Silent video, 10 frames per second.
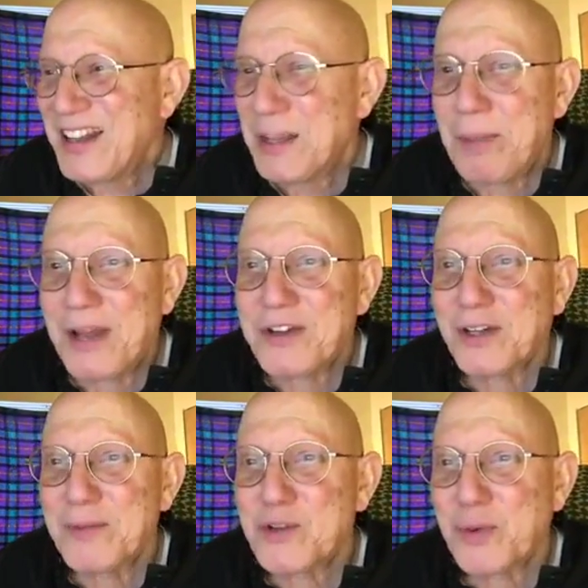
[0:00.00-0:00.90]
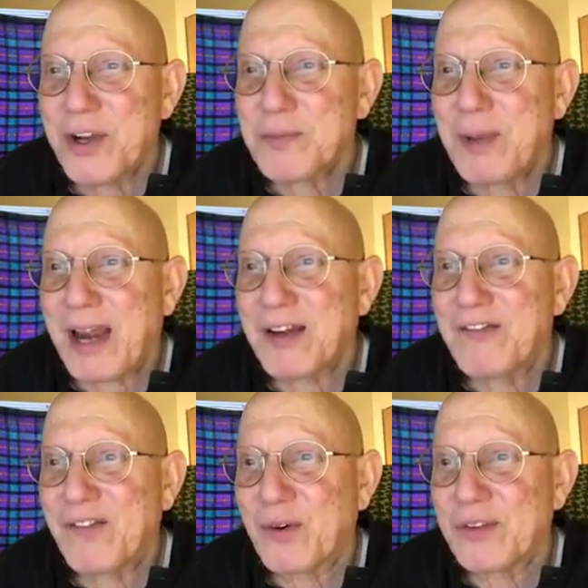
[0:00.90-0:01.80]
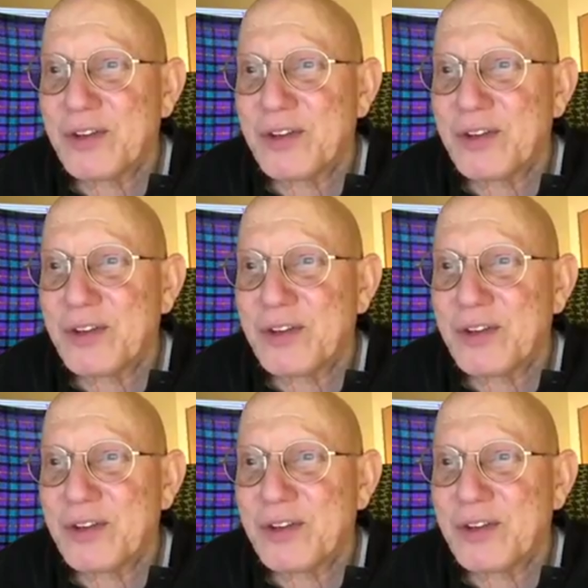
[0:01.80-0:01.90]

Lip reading: The pendulum swings back and forth,